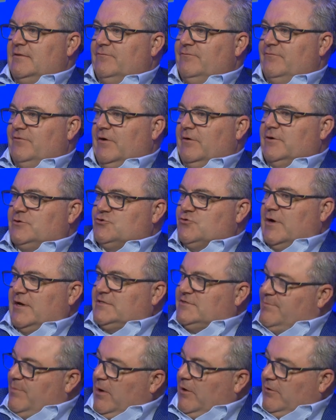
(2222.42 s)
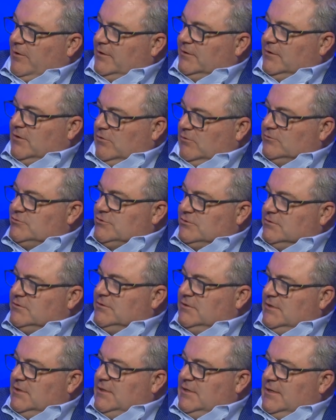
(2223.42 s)
very transparent culture,
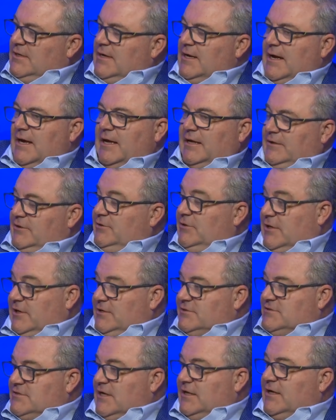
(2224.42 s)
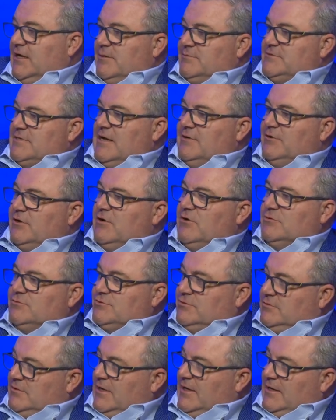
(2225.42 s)
and like you said, it comes down to
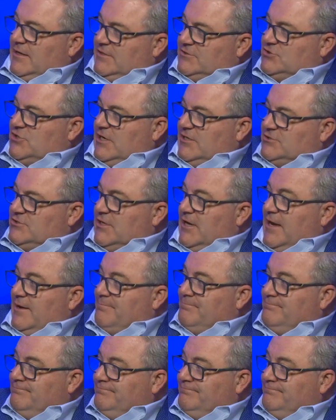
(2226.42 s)
culture, has changed the game.